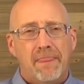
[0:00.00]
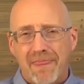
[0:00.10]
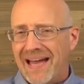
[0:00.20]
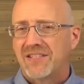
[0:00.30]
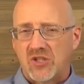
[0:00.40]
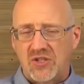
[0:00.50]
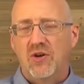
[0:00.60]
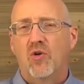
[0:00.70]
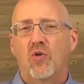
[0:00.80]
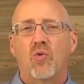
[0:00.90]
That's
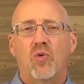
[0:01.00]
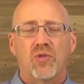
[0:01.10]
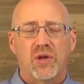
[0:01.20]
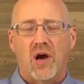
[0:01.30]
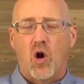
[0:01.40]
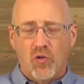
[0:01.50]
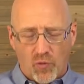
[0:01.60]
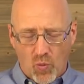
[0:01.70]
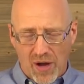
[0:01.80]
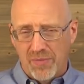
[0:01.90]
still the
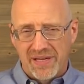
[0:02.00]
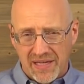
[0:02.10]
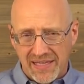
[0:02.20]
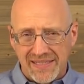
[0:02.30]
overwhelmingly